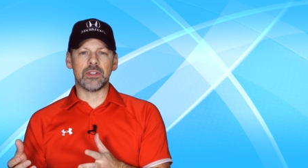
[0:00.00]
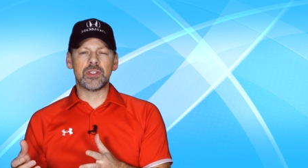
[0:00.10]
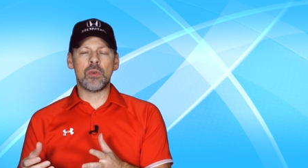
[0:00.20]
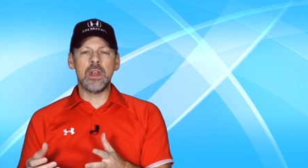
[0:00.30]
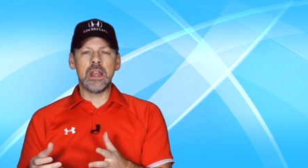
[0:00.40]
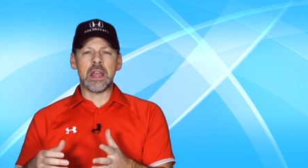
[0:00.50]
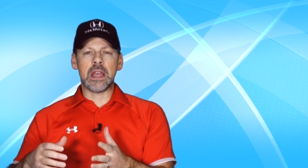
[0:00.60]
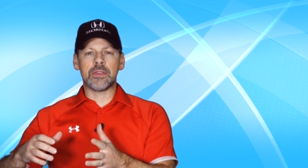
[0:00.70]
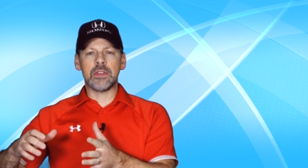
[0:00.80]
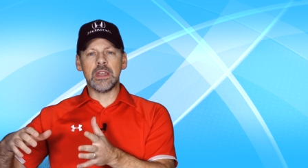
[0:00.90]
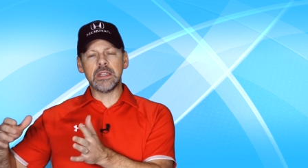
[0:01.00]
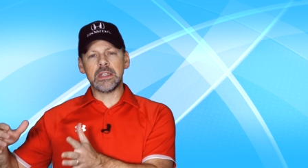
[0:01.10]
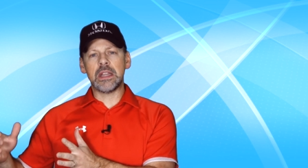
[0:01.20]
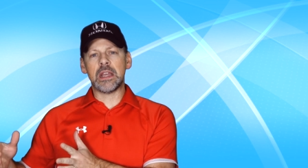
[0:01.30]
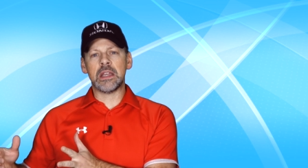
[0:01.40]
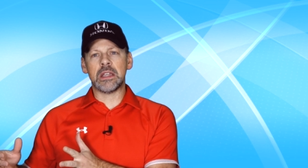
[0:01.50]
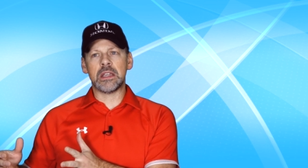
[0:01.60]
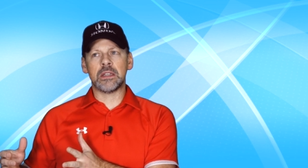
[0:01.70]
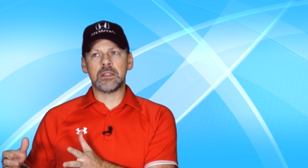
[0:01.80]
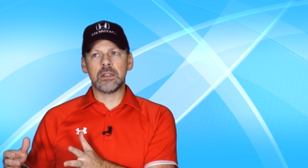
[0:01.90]
So at the end of the day,
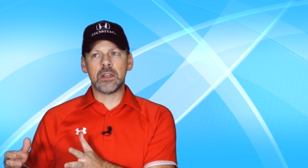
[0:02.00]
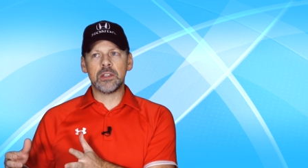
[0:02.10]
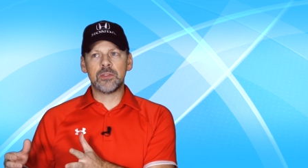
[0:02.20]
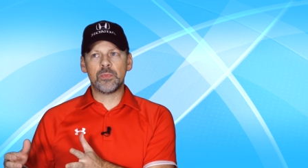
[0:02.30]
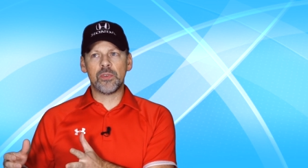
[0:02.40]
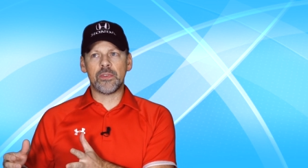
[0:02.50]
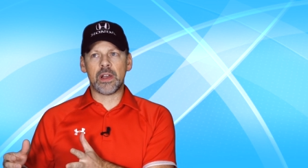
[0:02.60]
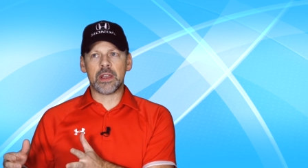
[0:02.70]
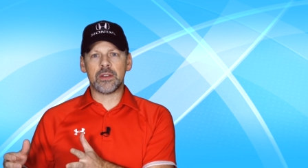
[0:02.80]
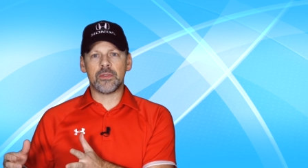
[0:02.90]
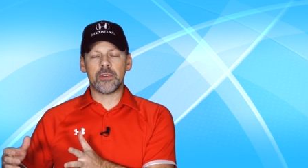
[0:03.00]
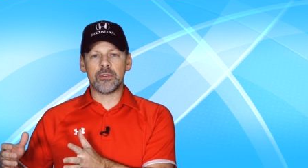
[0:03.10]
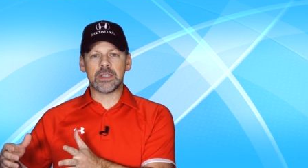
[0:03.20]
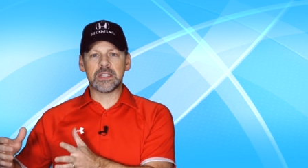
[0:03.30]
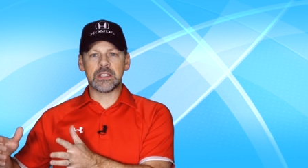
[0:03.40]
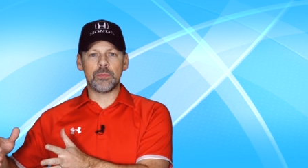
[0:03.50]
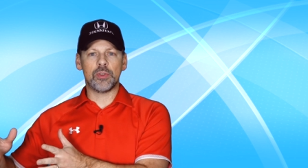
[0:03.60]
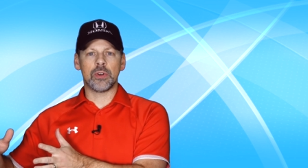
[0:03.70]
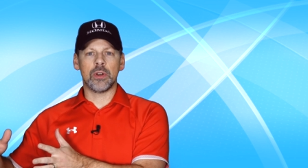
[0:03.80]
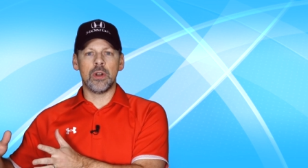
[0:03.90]
it does provide a very
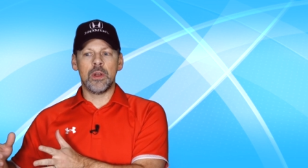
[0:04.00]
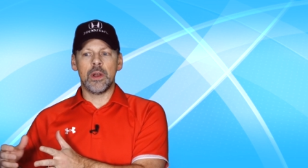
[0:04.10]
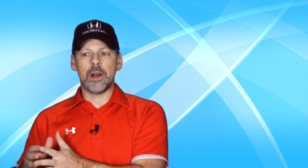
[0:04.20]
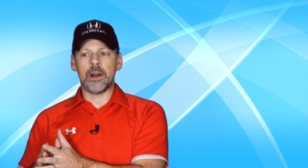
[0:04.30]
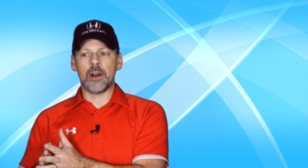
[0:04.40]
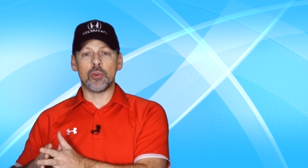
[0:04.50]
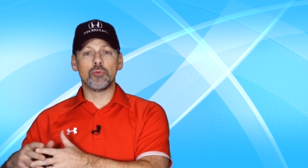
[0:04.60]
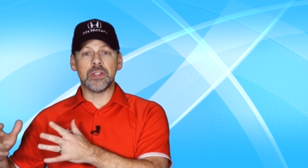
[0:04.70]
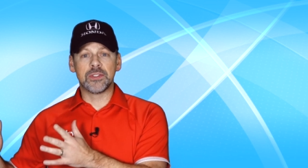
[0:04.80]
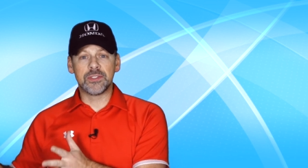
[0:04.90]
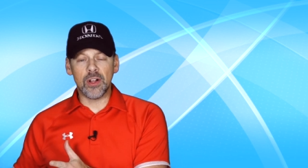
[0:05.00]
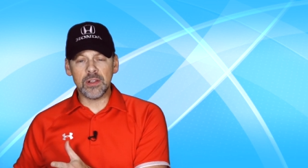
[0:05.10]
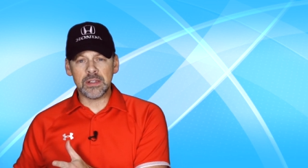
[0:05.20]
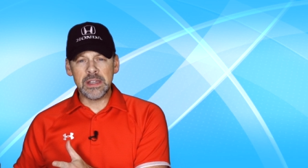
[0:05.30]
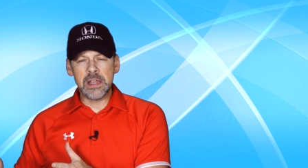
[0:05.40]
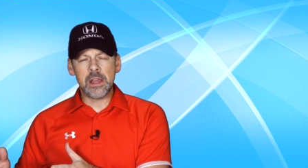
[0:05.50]
similar uh, result,